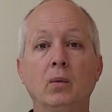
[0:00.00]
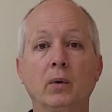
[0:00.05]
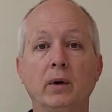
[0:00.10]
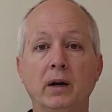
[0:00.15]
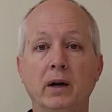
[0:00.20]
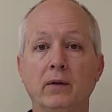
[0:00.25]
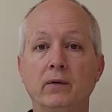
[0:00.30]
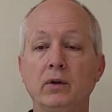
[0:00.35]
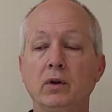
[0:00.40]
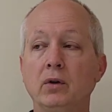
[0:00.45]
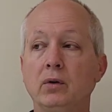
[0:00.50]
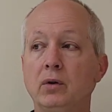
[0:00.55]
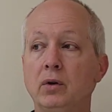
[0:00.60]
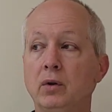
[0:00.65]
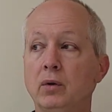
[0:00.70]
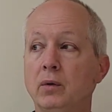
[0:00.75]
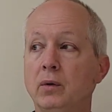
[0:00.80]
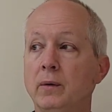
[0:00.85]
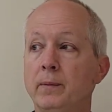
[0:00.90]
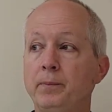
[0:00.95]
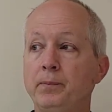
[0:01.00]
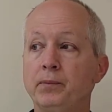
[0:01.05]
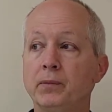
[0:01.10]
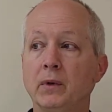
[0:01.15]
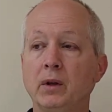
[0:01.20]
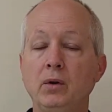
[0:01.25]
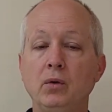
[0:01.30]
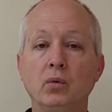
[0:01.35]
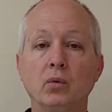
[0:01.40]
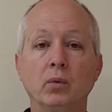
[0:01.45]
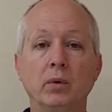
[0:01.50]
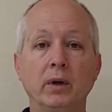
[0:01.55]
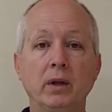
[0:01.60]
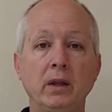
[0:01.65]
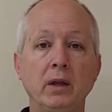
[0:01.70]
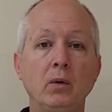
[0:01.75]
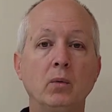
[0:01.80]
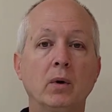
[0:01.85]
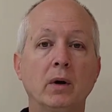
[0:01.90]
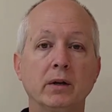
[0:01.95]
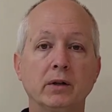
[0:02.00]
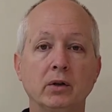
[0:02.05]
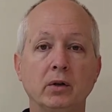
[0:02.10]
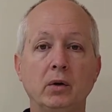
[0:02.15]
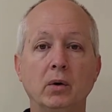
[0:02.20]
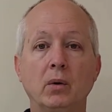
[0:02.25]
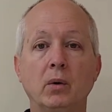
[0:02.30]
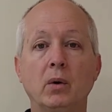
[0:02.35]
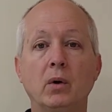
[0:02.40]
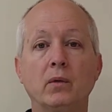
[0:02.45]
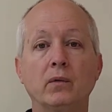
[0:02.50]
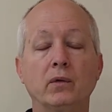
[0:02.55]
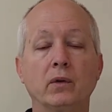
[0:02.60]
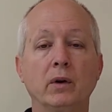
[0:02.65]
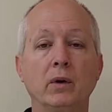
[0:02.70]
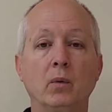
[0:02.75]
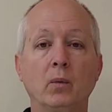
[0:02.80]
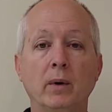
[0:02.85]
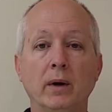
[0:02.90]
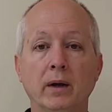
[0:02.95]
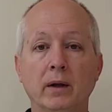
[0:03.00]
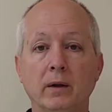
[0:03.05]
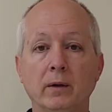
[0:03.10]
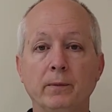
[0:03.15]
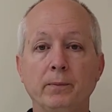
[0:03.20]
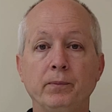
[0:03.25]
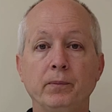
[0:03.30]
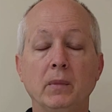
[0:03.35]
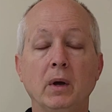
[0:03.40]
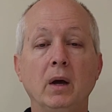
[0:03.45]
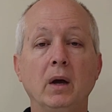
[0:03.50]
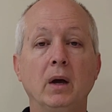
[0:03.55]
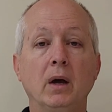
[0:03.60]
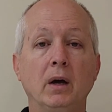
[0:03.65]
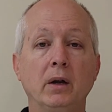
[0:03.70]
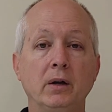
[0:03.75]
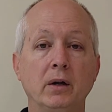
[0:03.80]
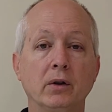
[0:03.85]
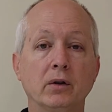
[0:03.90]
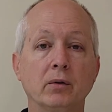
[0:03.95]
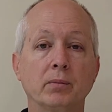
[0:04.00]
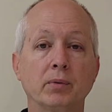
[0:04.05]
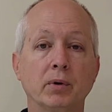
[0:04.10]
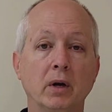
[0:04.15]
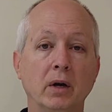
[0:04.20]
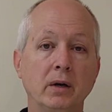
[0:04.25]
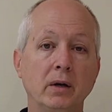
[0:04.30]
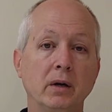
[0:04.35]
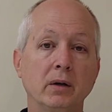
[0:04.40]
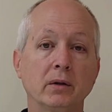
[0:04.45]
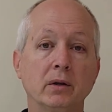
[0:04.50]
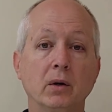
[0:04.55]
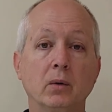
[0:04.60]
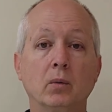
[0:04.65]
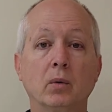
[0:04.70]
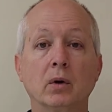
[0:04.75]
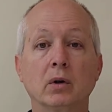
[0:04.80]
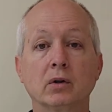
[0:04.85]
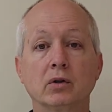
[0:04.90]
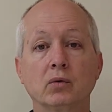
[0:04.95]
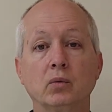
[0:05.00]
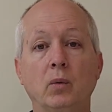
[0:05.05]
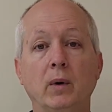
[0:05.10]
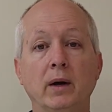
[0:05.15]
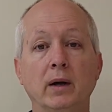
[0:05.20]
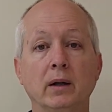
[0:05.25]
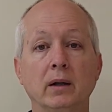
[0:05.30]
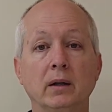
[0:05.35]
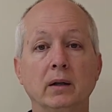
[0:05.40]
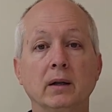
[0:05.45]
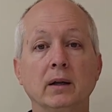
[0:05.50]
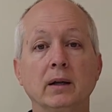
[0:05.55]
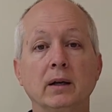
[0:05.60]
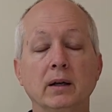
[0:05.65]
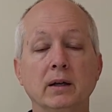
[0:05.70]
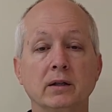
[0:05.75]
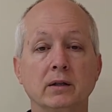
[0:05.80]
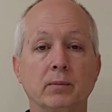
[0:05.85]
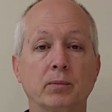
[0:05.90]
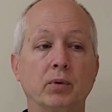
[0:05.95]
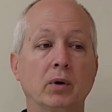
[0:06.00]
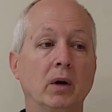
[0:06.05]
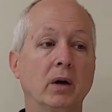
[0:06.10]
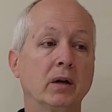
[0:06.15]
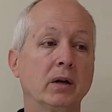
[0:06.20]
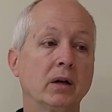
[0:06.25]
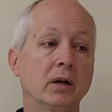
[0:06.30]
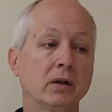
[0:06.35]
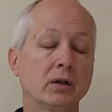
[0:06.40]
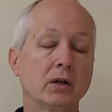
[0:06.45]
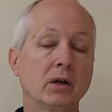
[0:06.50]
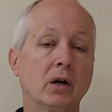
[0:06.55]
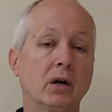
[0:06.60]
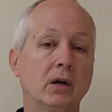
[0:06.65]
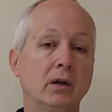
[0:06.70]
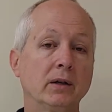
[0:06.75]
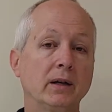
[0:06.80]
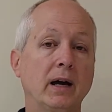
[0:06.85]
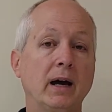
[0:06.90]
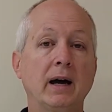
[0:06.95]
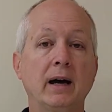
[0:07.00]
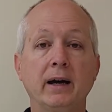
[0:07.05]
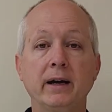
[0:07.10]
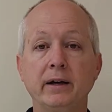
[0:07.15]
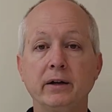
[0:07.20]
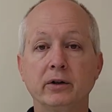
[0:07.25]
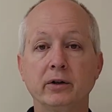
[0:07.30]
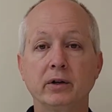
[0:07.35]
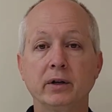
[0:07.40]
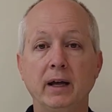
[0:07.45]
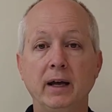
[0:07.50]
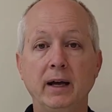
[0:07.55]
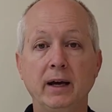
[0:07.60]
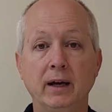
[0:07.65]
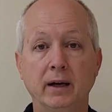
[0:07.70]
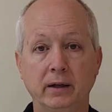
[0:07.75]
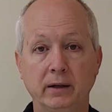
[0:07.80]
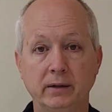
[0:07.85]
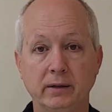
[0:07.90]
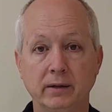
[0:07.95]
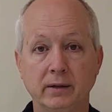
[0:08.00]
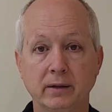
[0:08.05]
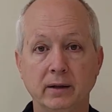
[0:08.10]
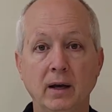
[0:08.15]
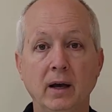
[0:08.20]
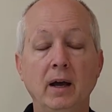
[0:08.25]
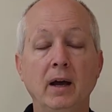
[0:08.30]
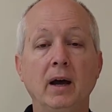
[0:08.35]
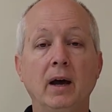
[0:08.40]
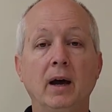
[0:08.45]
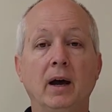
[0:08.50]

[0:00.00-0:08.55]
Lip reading: Whatever you do, you really want to go over it well. Another product that works well is a product called Iron X.